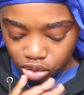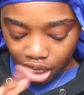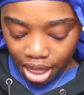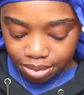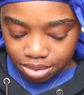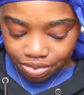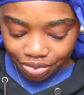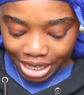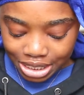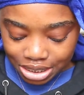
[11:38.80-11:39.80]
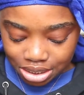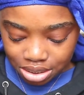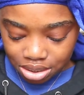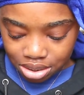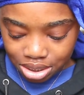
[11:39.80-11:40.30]
you can't find
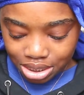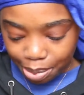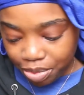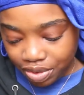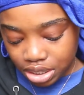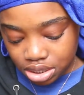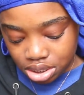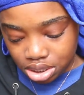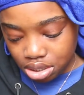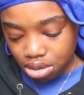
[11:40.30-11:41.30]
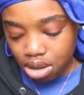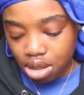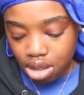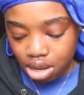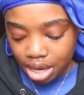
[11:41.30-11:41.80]
some of it
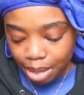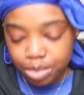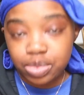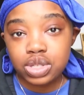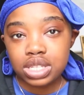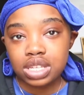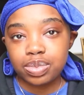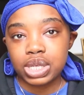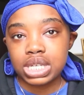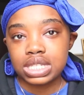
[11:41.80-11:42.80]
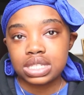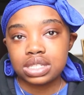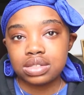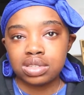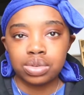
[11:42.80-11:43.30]
on Apple Music because
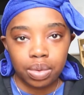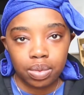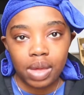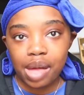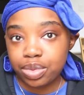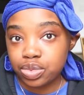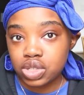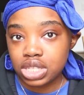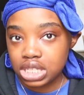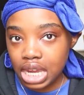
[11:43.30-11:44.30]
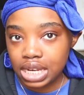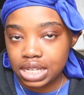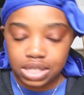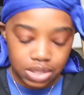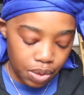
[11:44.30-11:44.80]
Apple Music
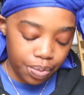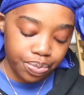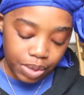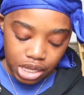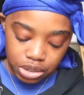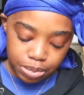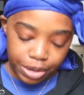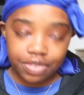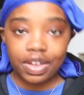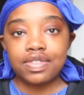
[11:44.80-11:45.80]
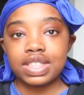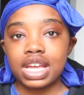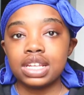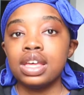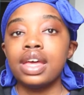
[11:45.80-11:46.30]
China. So I use Spotify for
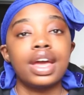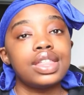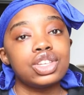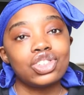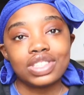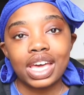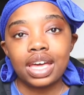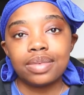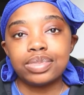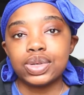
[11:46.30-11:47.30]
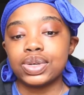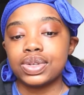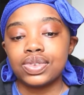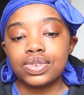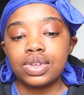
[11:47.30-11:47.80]
that, and then Shazam
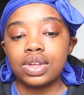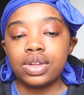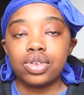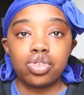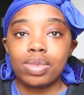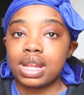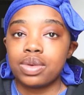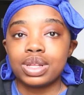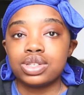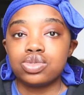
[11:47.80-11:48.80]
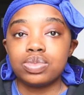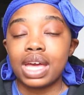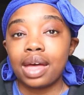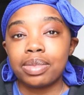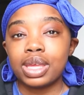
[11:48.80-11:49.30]
because nobody wants to be
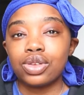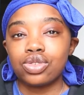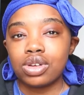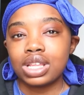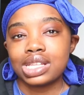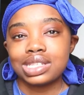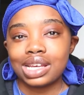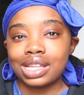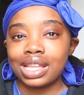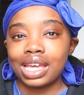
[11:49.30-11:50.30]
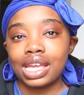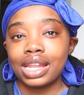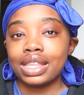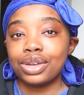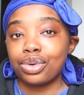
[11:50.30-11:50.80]
humming a song that's stuck in their
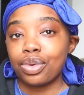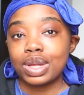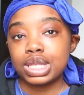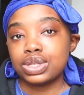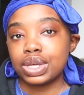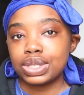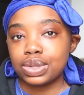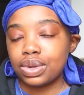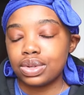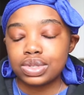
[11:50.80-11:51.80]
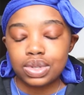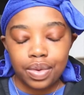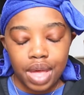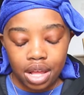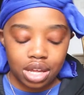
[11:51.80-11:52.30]
head and they don't know what the song is called. So
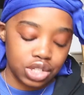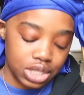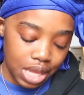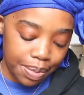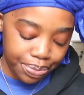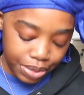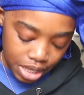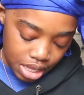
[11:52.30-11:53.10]
I got Shazam.